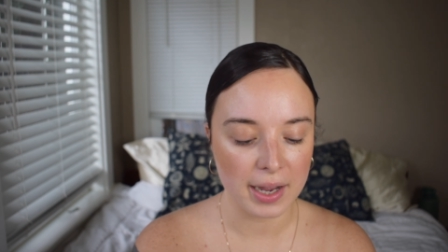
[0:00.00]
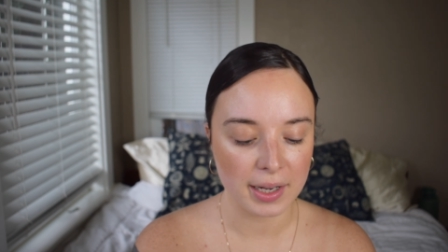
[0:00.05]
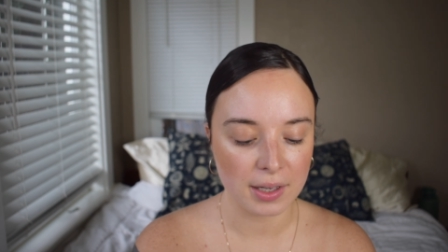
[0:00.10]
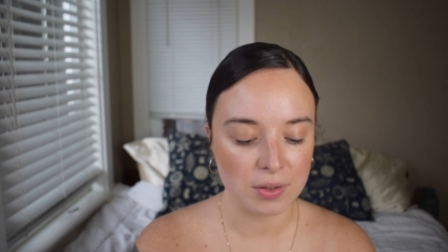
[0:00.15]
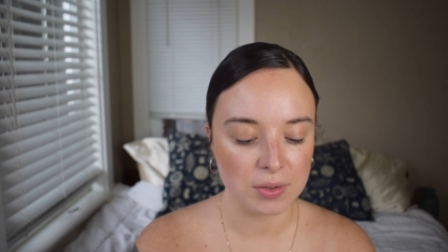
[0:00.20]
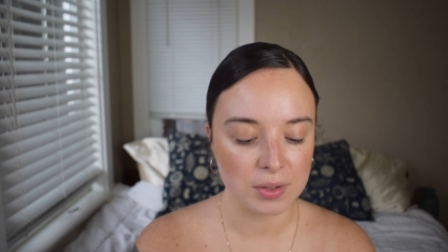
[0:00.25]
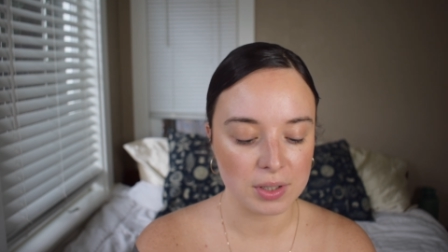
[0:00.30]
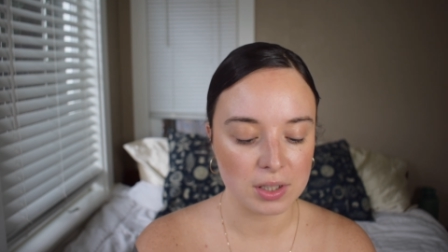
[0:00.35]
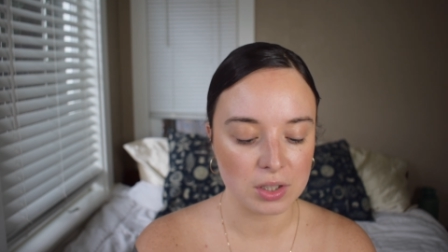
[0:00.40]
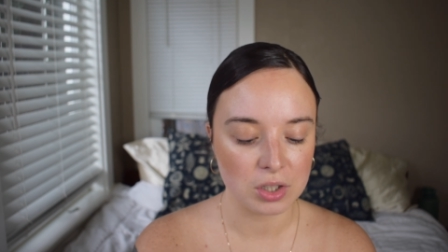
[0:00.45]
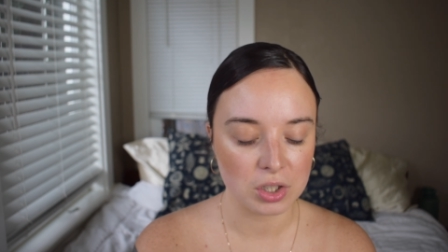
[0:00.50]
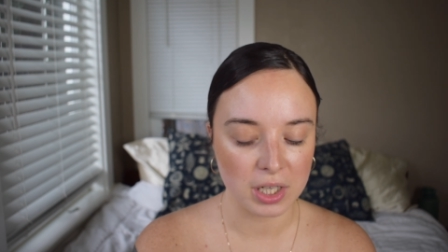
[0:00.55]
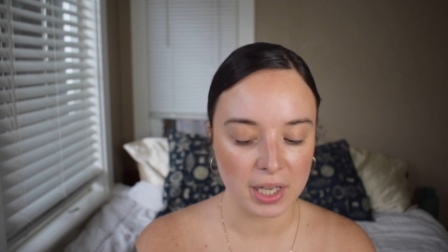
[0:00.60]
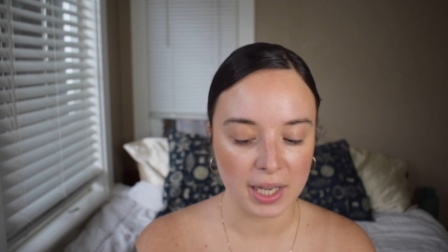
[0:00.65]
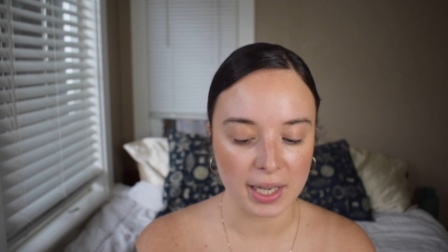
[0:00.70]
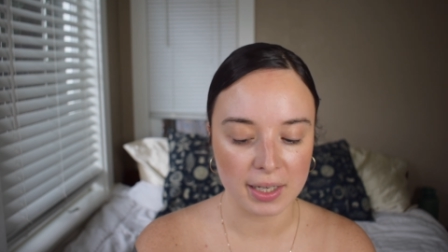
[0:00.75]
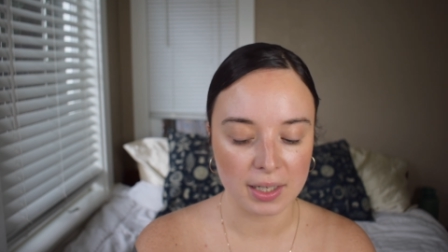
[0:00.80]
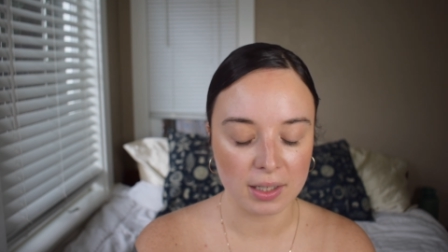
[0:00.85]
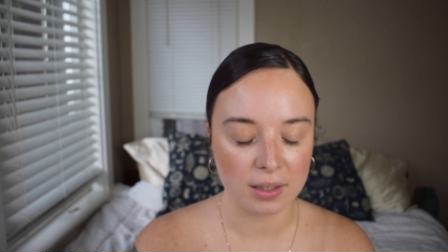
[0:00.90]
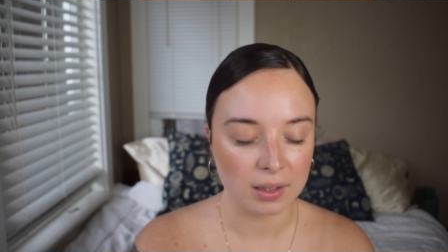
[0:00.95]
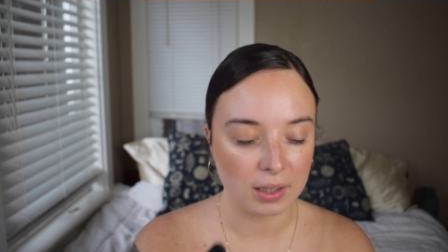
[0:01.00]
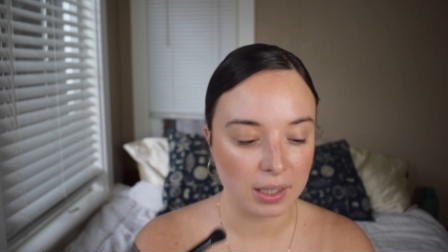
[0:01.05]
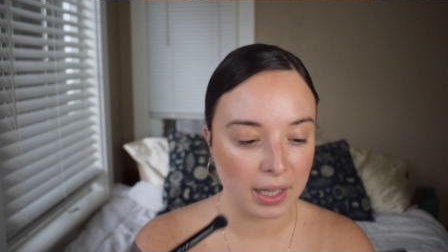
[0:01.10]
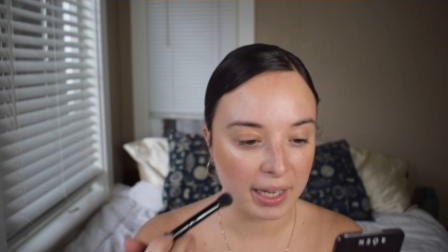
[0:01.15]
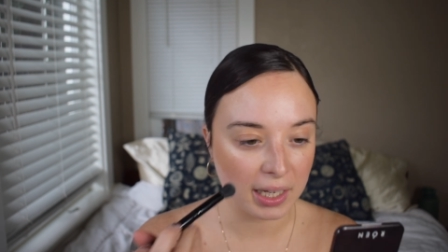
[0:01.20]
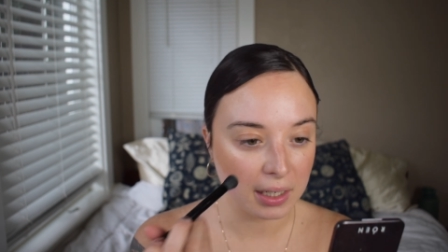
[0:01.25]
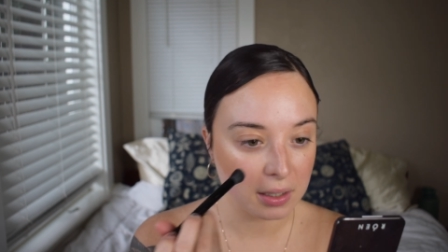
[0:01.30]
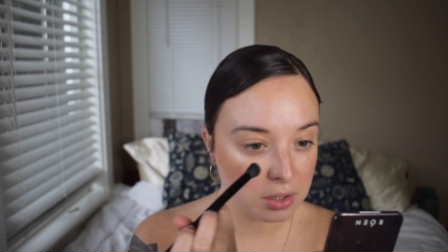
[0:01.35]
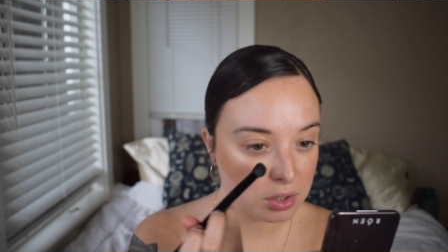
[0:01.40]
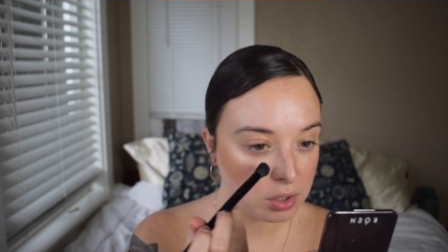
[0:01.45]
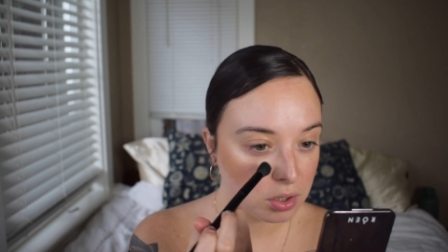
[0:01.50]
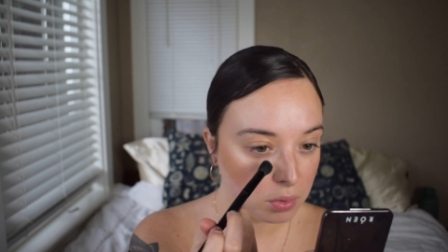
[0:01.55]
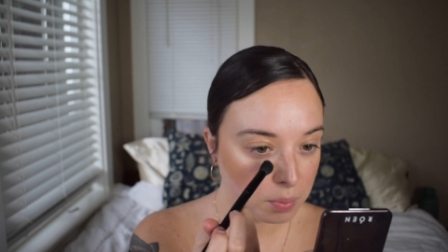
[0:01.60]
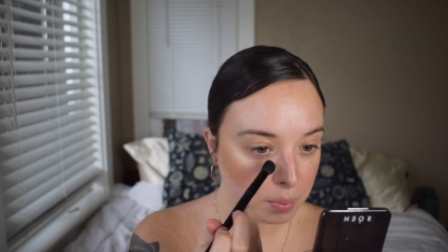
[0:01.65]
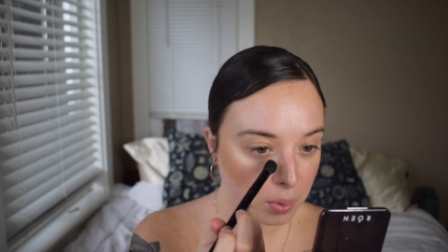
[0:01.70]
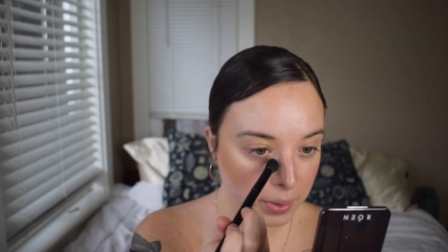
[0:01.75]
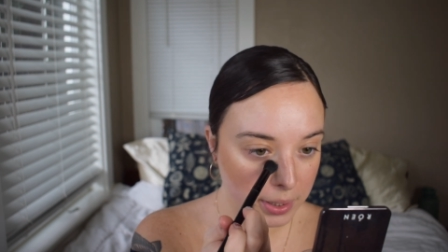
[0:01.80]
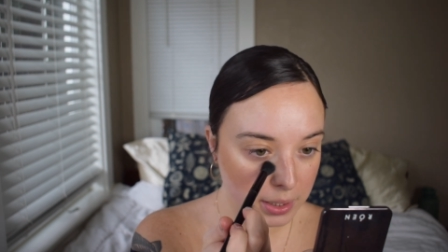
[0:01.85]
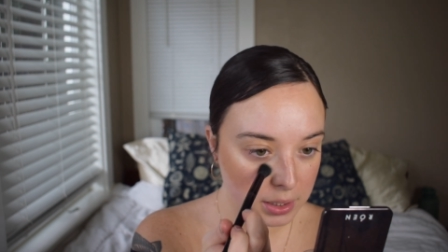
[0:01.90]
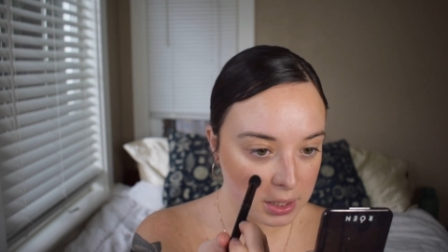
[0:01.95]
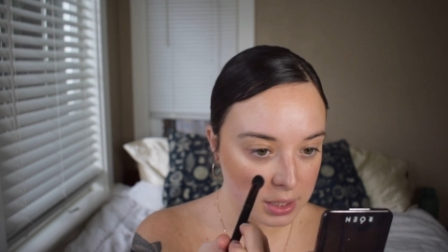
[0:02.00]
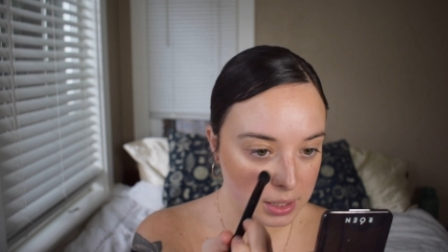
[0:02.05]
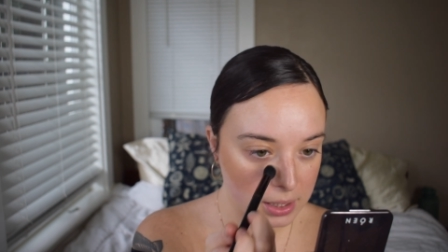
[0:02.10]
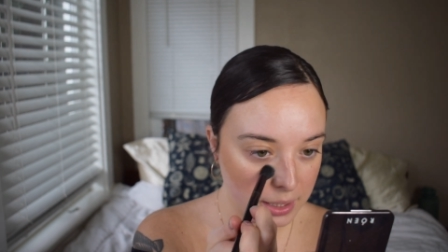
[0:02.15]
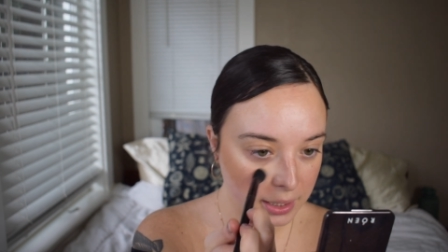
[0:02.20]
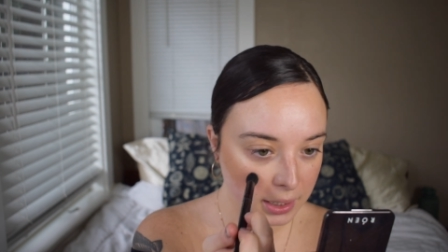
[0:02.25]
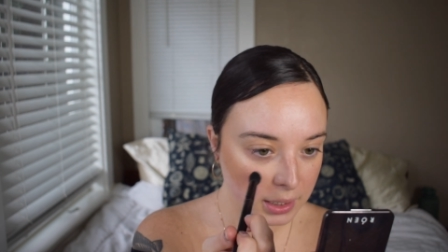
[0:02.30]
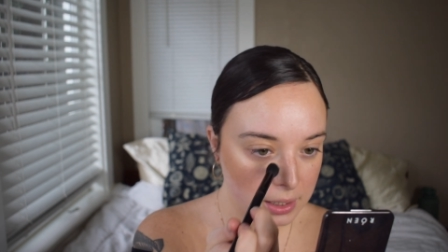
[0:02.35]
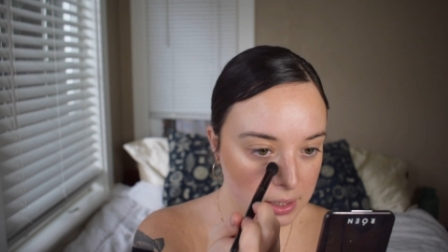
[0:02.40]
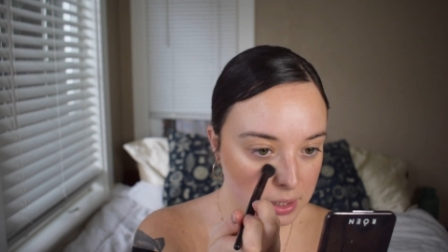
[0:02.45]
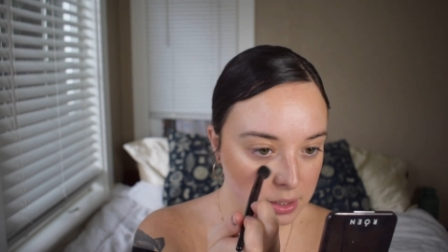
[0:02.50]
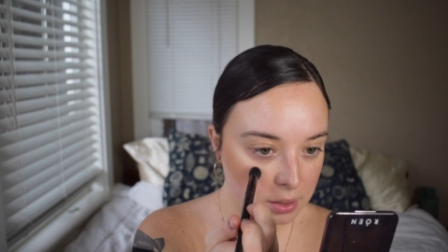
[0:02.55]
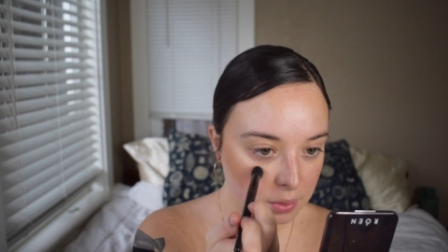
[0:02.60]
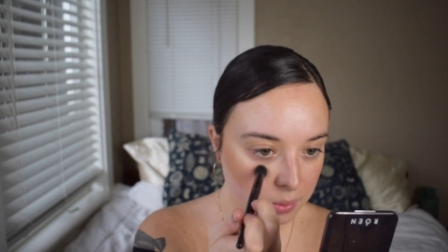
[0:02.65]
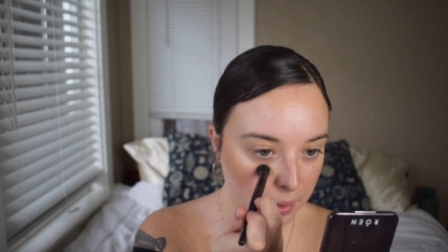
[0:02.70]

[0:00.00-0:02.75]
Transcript: I use the shade Light 2.6